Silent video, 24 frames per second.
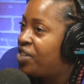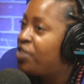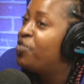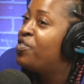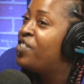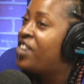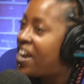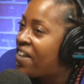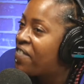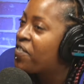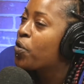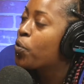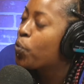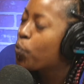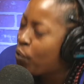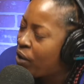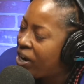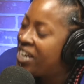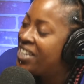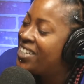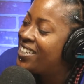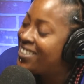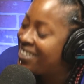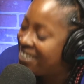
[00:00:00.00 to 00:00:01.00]
you never
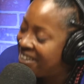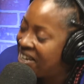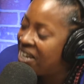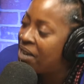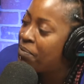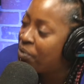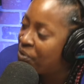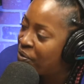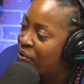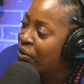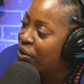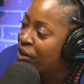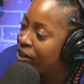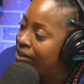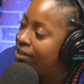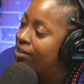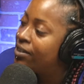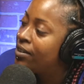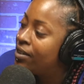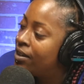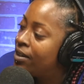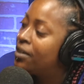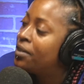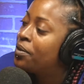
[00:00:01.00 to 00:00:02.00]
raised the kid before.
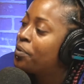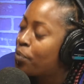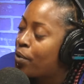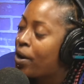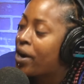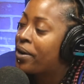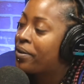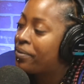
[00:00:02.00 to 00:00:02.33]
Right. Right.